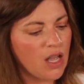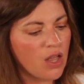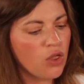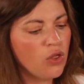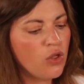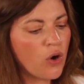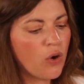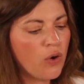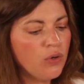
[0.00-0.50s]

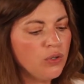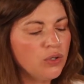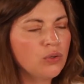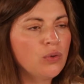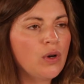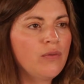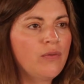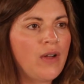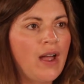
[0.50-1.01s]
Those who
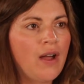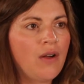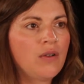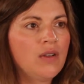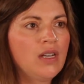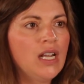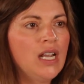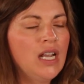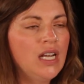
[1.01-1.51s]
are
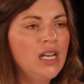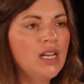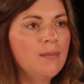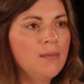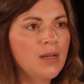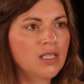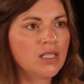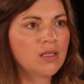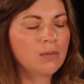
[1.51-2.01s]
found
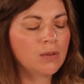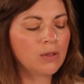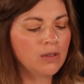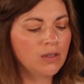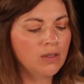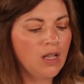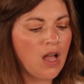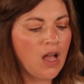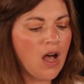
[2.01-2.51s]

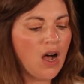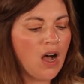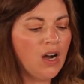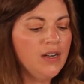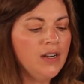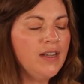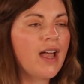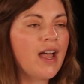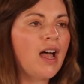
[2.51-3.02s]
inadmissible are
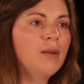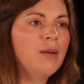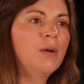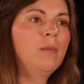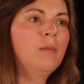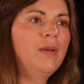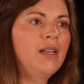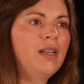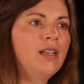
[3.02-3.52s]
not
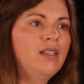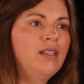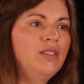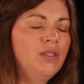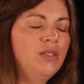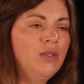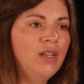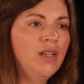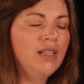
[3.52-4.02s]
permitted
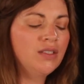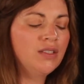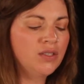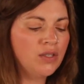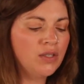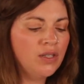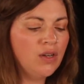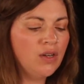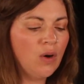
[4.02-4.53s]
to
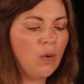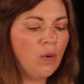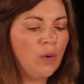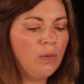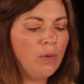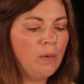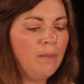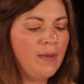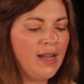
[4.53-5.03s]
enter or
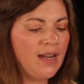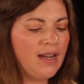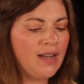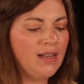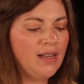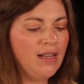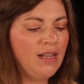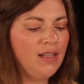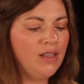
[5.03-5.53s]

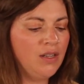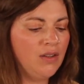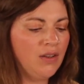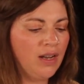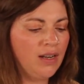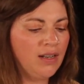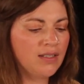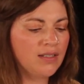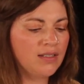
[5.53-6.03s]
remain in the
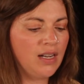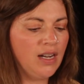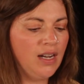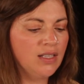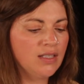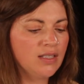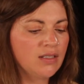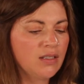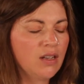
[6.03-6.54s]
United
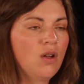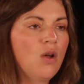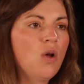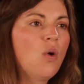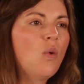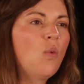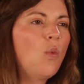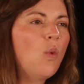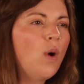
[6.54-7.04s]
States.
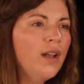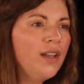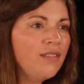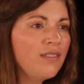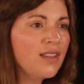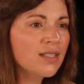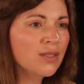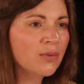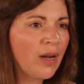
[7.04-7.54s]
One of
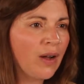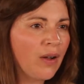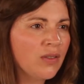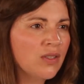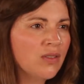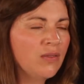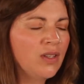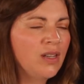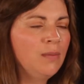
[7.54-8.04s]
these grounds
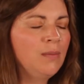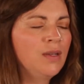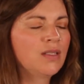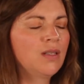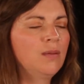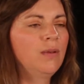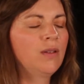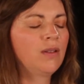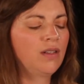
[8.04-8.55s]
of
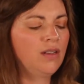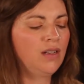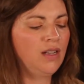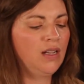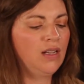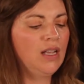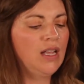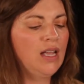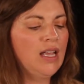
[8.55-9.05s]

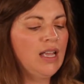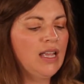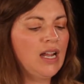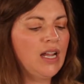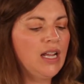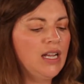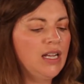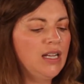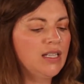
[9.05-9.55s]
inadmissibility
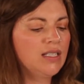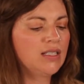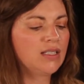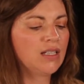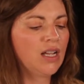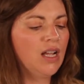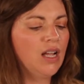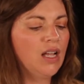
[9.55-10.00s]
is